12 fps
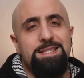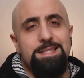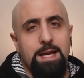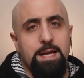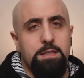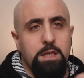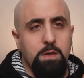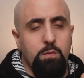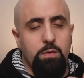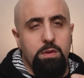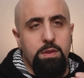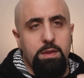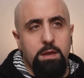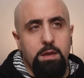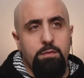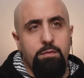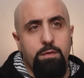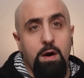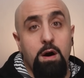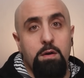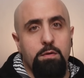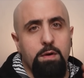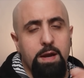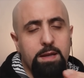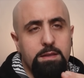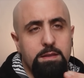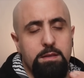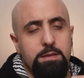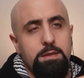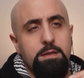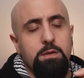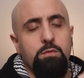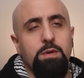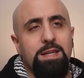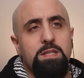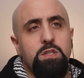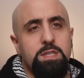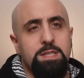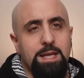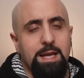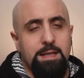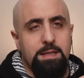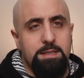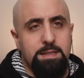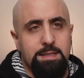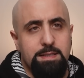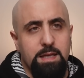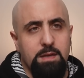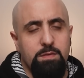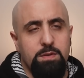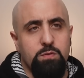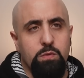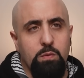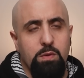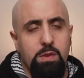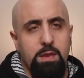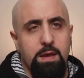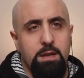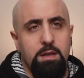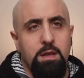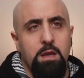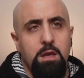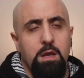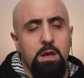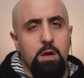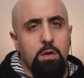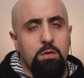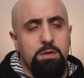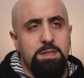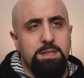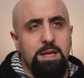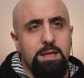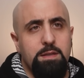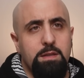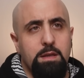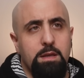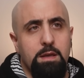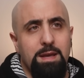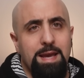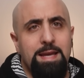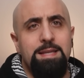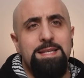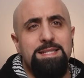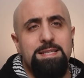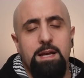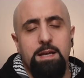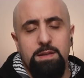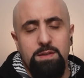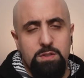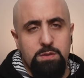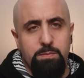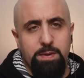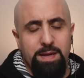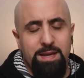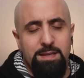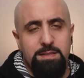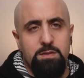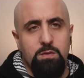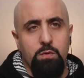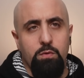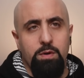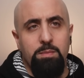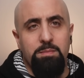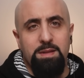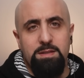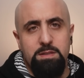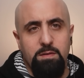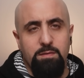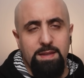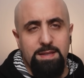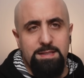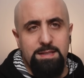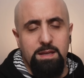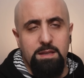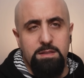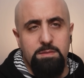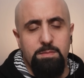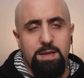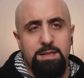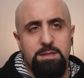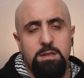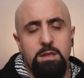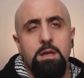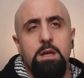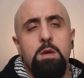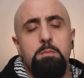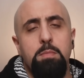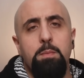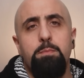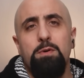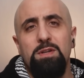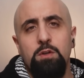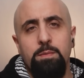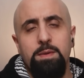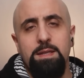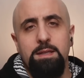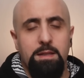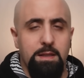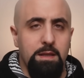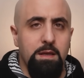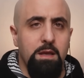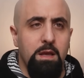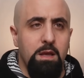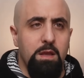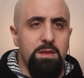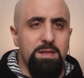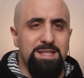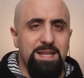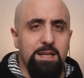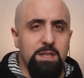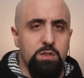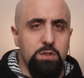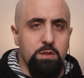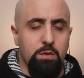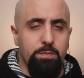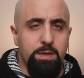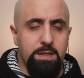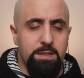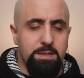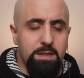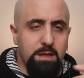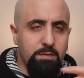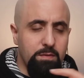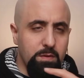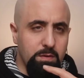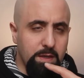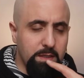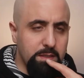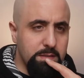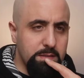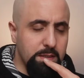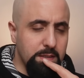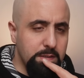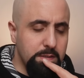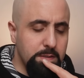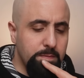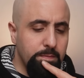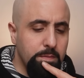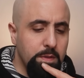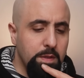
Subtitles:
siding with the far right religious Zionists inside of Israel. With that, alongside any Zionist base or remnants of that Zionist base, but predominantly the Zionist lobby inside of the United States.